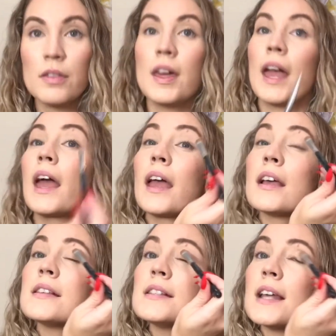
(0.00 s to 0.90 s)

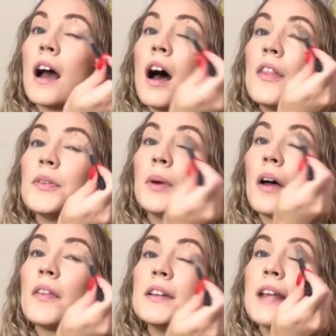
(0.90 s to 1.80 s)
They stay on
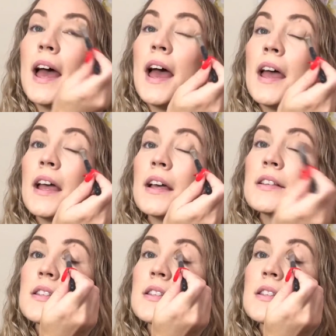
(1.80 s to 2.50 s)
throughout the day,